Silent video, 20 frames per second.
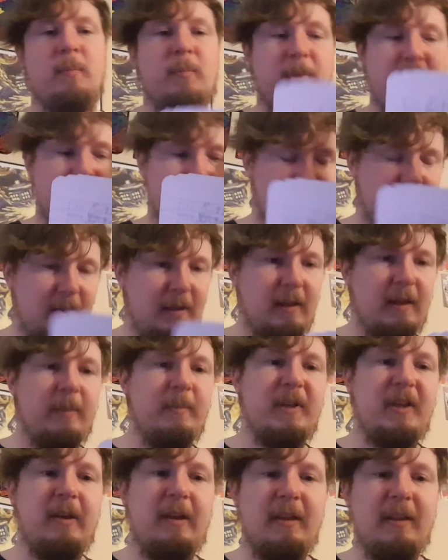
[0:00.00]
But let
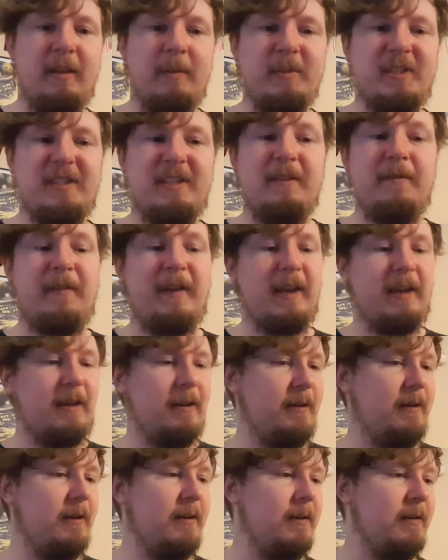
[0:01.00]
me see if I
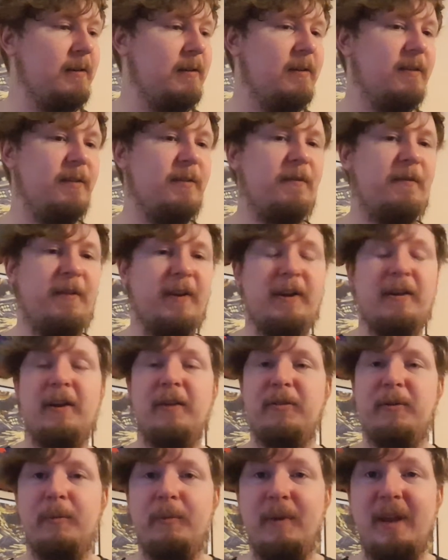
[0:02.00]
can figure
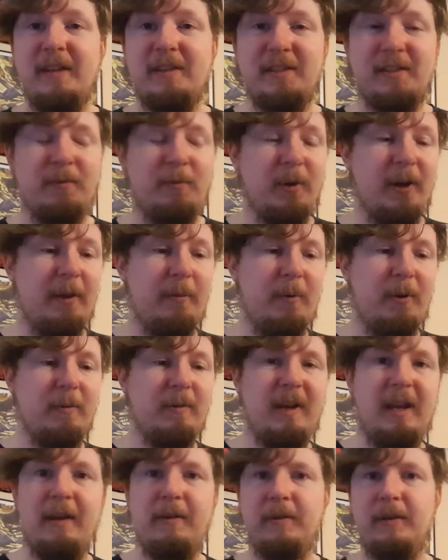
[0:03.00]
out the rest of what I wrote
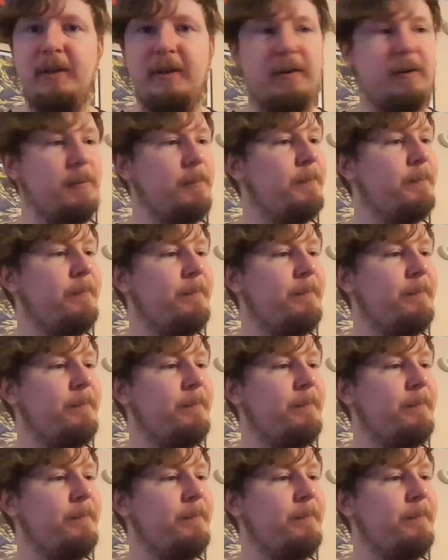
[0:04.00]
down here.